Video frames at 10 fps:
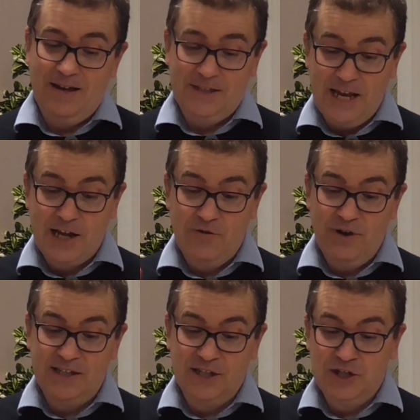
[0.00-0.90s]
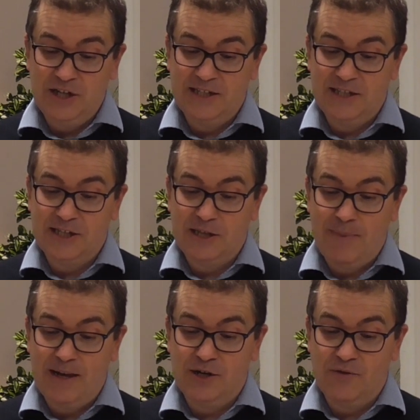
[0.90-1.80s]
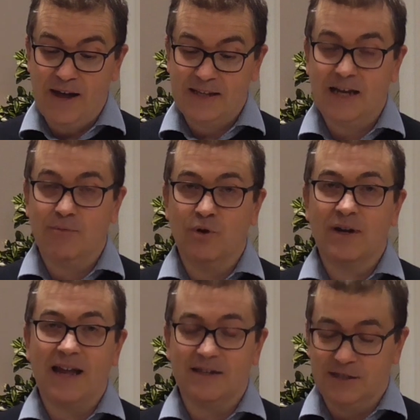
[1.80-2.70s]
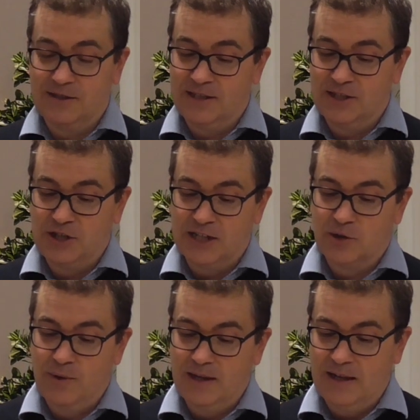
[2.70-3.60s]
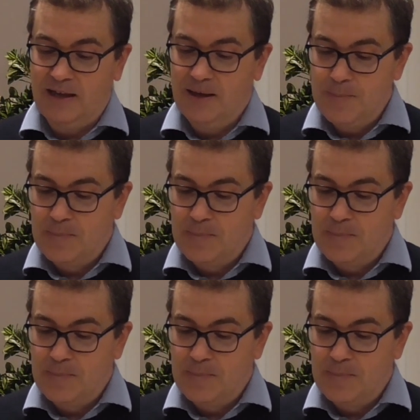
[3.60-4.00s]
Second reason Jesus is the better director, and we'll look at this just quickly,